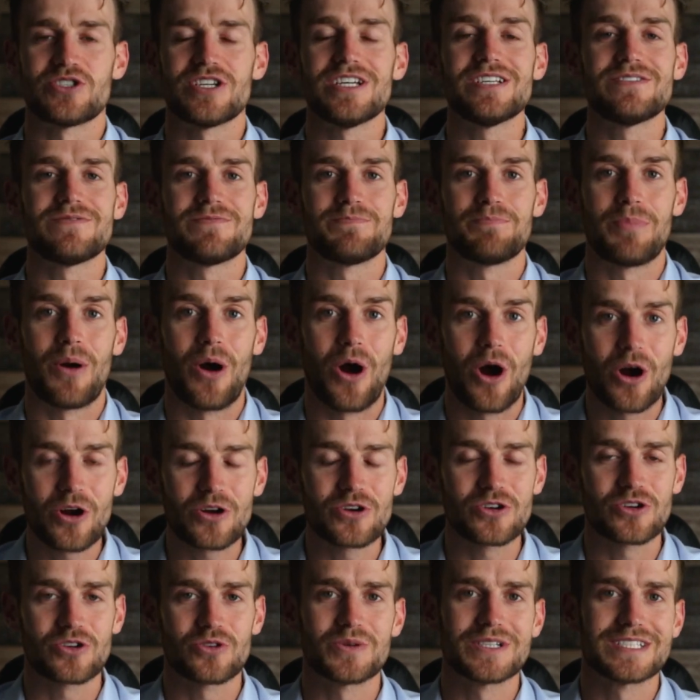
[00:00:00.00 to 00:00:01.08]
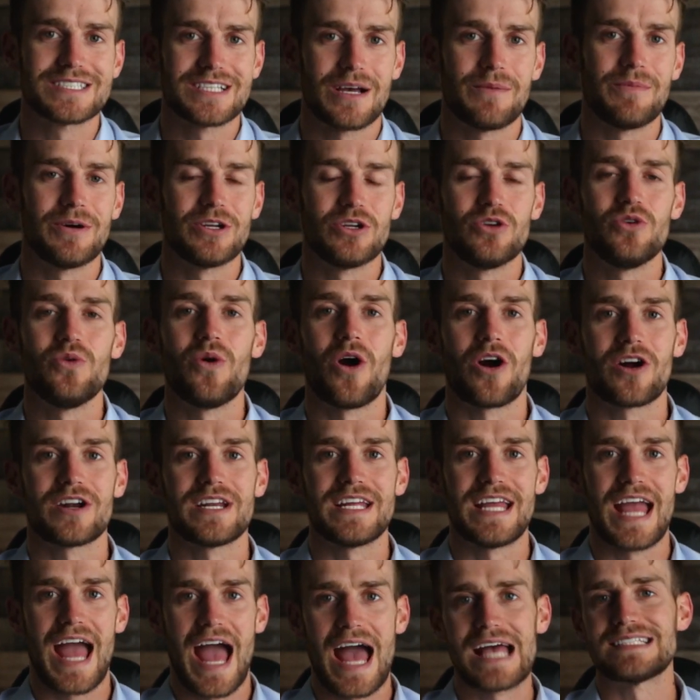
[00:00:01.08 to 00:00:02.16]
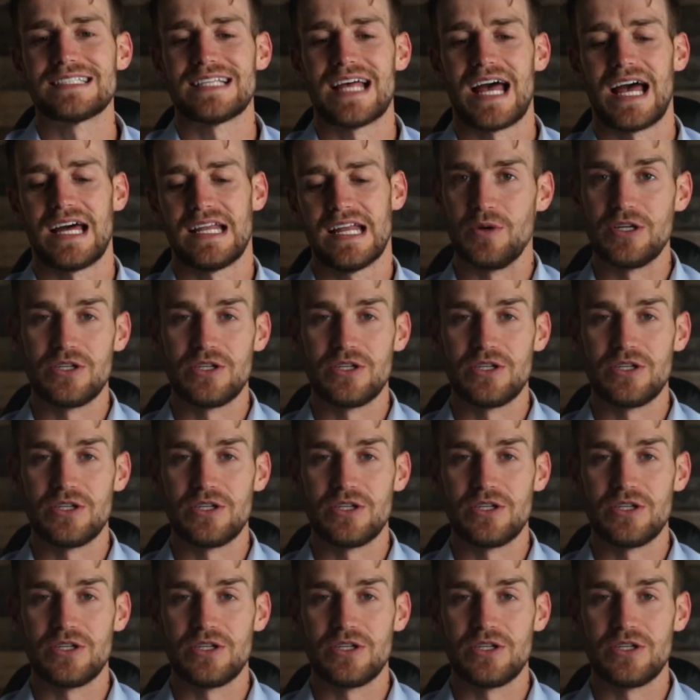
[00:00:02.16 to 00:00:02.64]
just partner with someone who already has that.